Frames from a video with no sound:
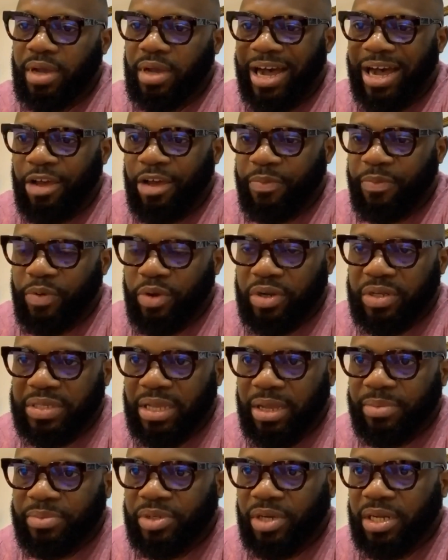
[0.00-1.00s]
I hope you understand
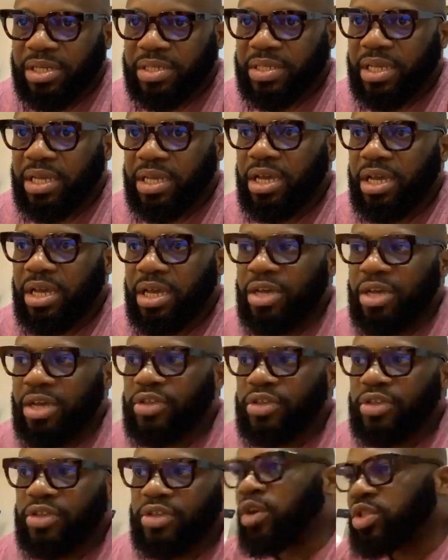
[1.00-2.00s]
what I'm trying to say. So
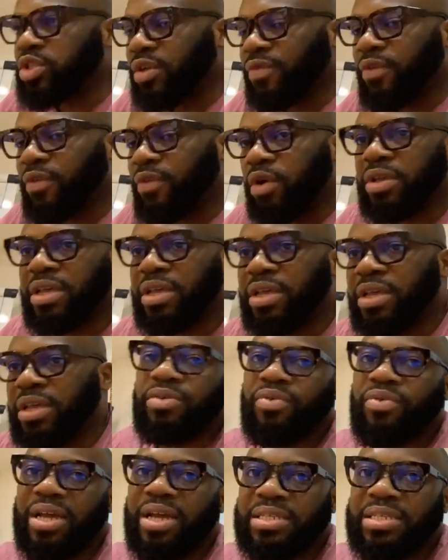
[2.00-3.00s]
first of all, getting the
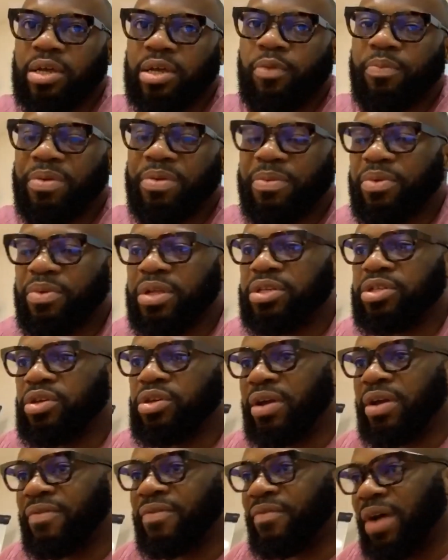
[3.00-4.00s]
right set of people in
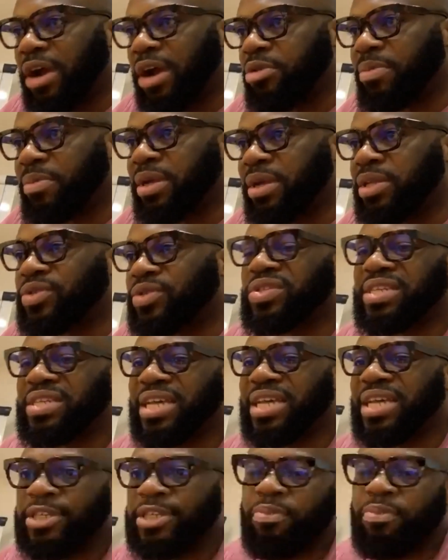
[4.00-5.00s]
your environment to
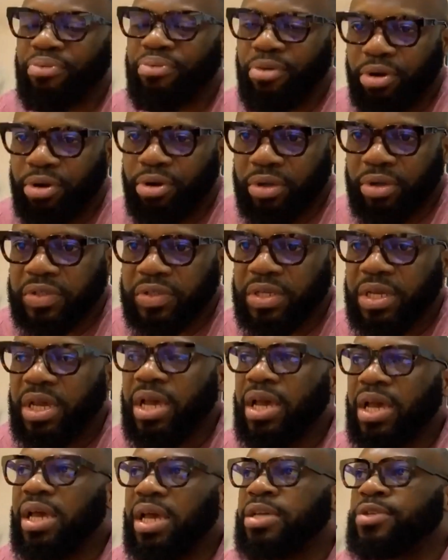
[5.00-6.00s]
test your product
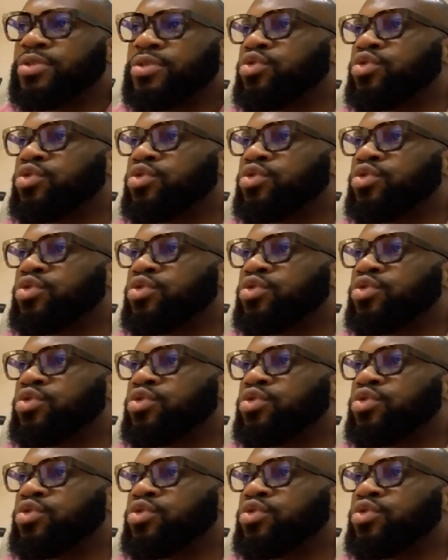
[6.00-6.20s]
is